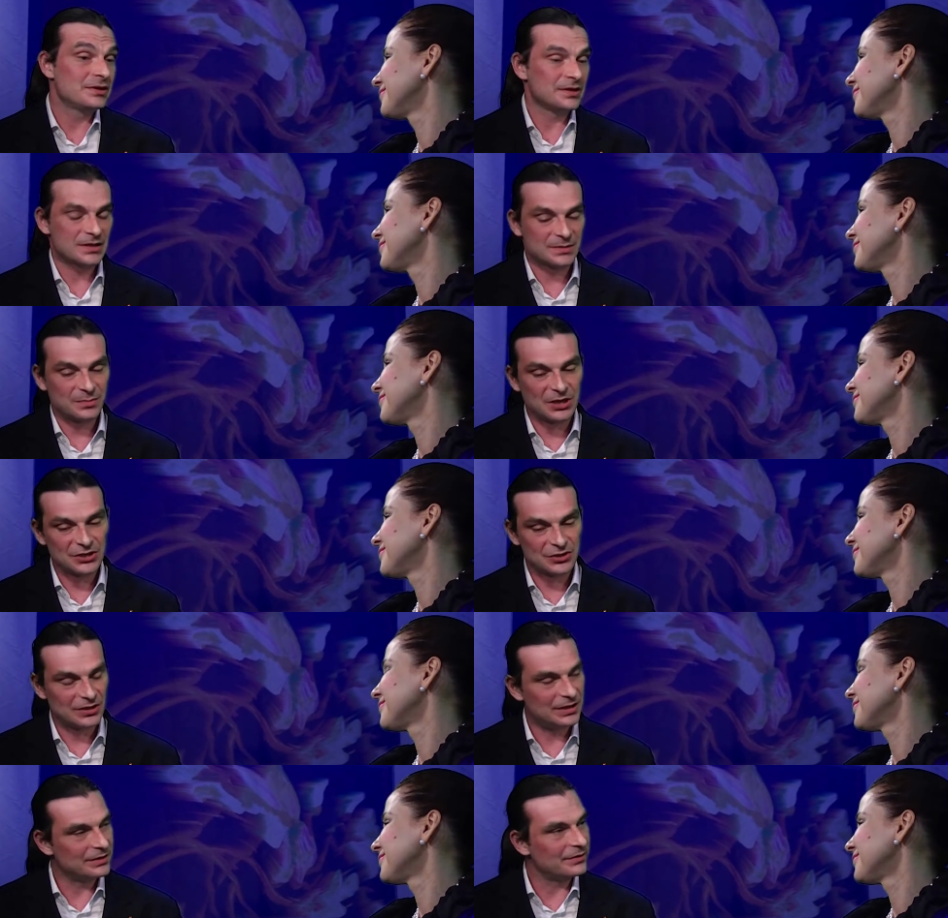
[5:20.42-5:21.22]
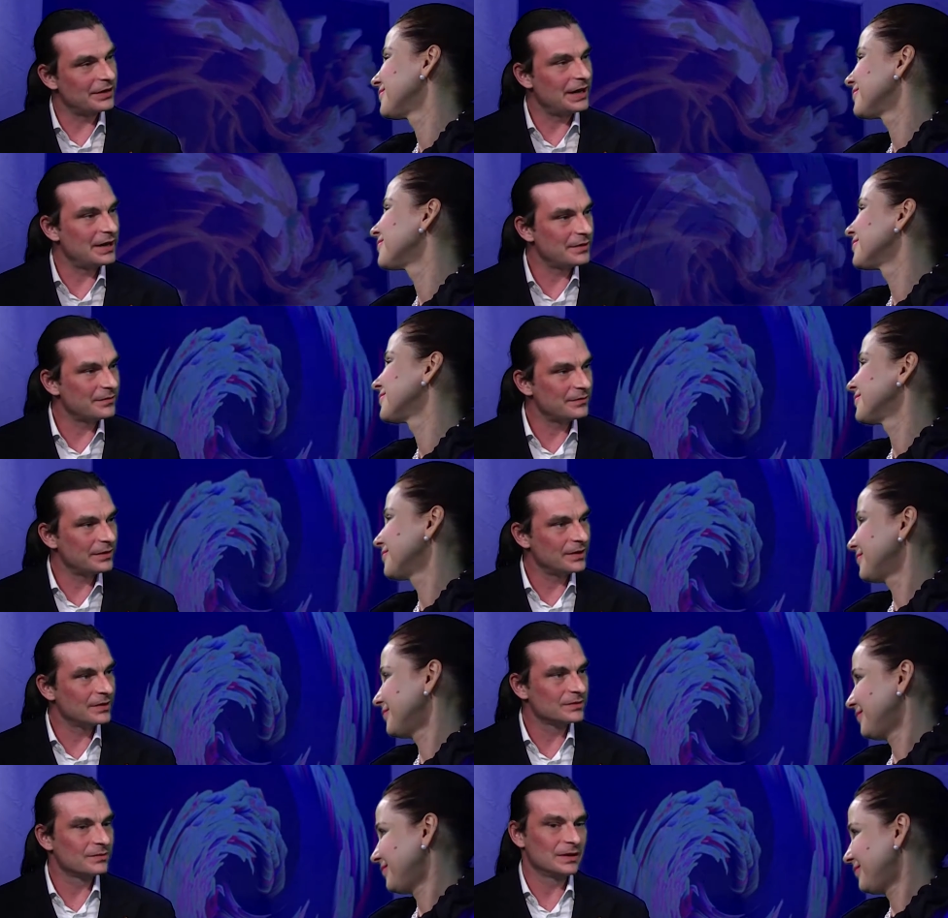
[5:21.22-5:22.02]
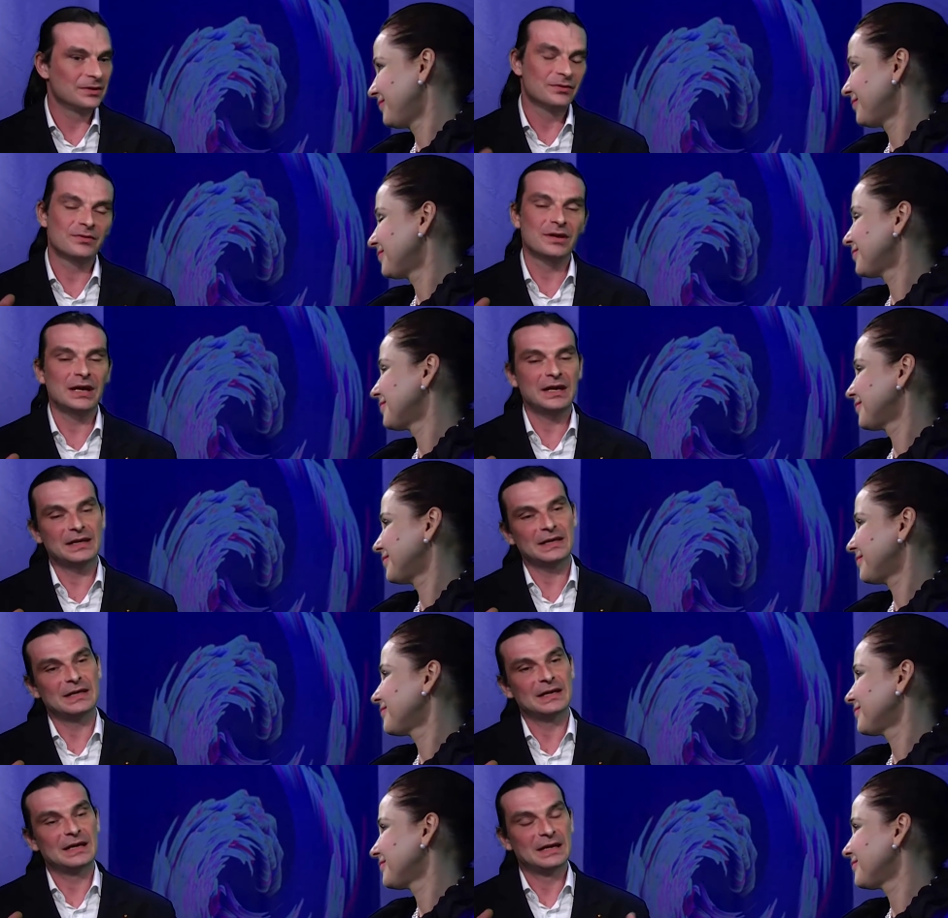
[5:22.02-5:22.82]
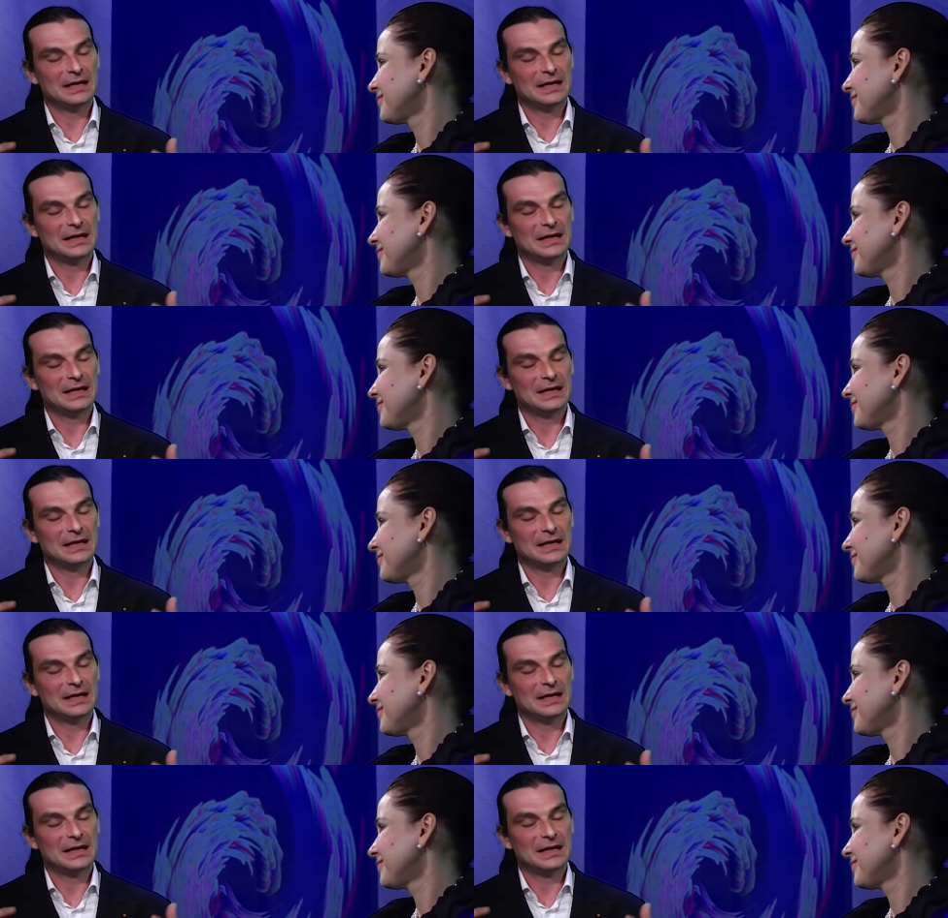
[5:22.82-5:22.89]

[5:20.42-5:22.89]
Speaker 1: especially in creative field, when you're creating